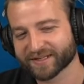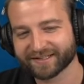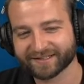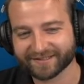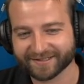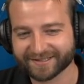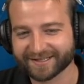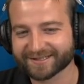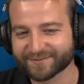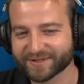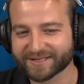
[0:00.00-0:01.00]
in and tell
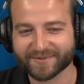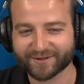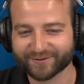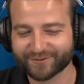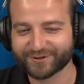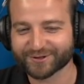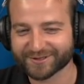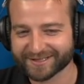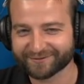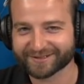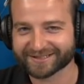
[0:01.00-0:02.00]
us a bit about future
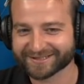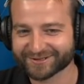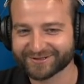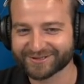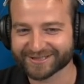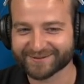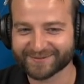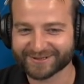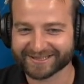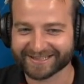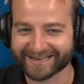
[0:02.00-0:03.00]
stuff that is going to come
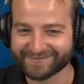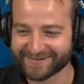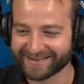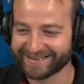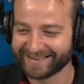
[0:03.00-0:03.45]
to the game?